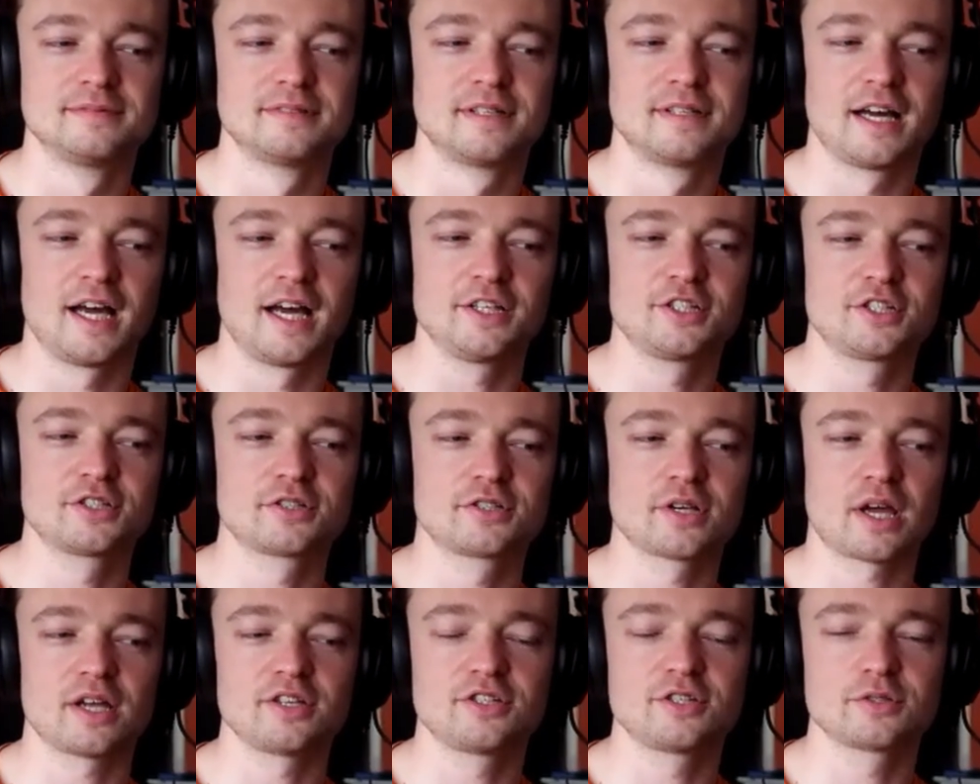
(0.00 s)
I
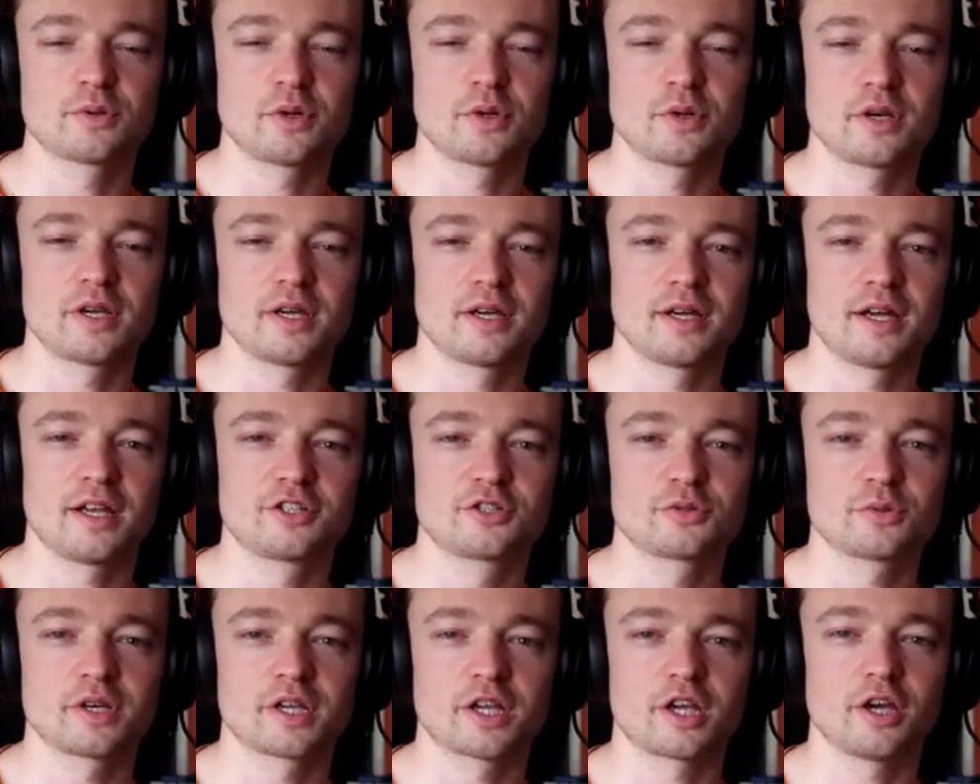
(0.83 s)
just
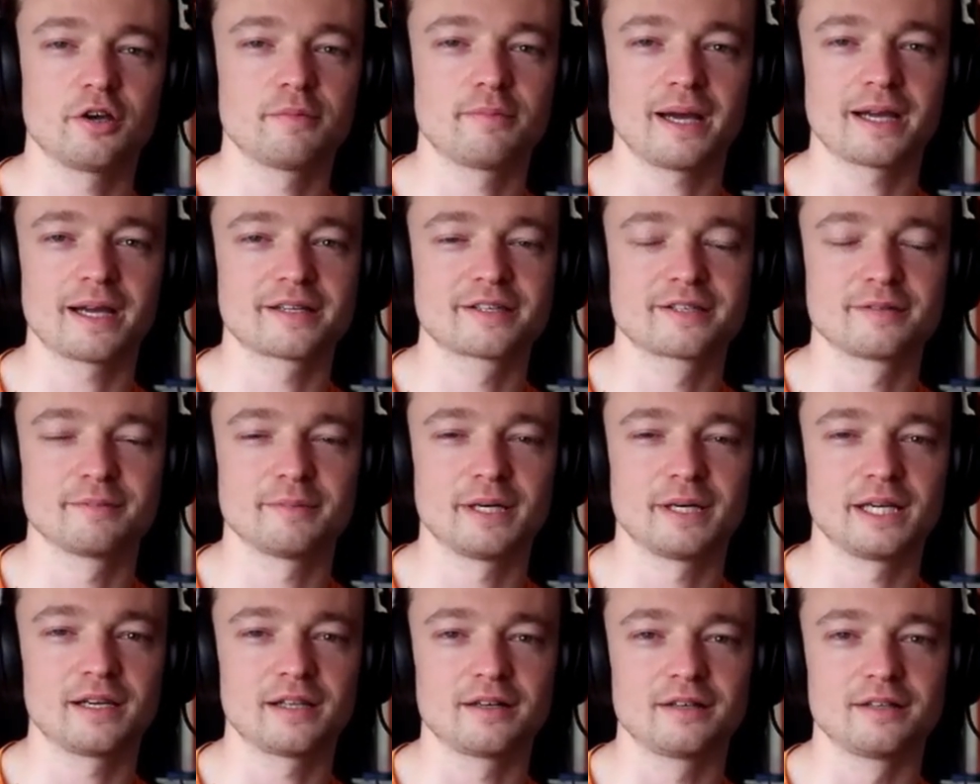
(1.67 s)
wanna go back to
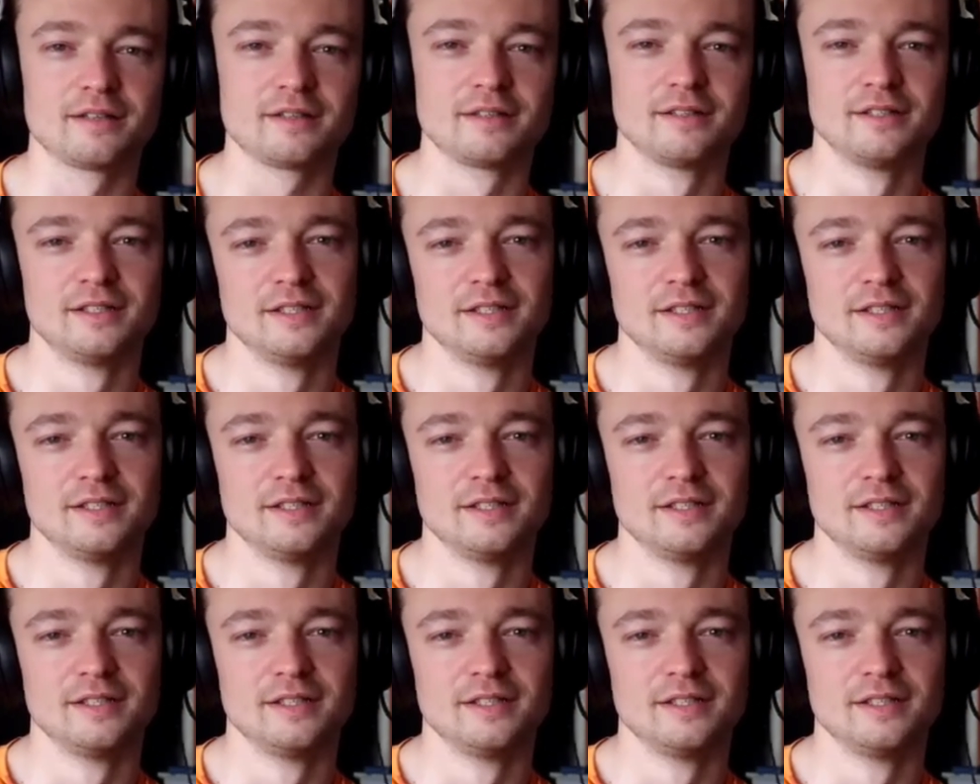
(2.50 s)
my little